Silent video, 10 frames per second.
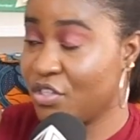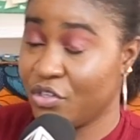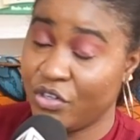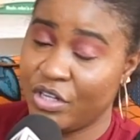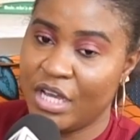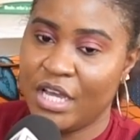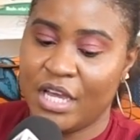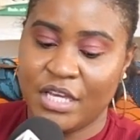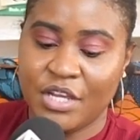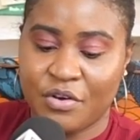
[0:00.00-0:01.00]
So,
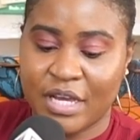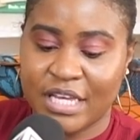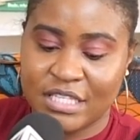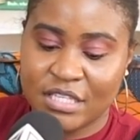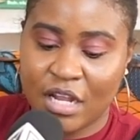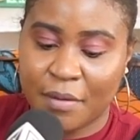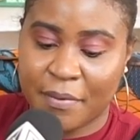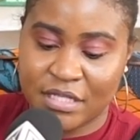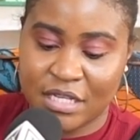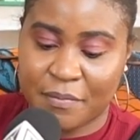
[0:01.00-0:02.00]
I guess it's all a
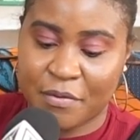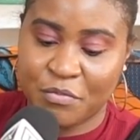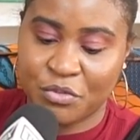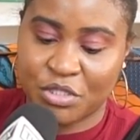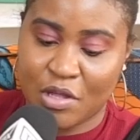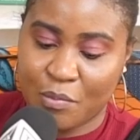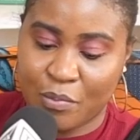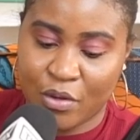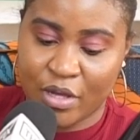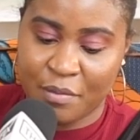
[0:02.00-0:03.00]
part of the promotional
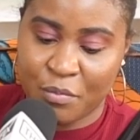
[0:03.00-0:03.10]
ploy.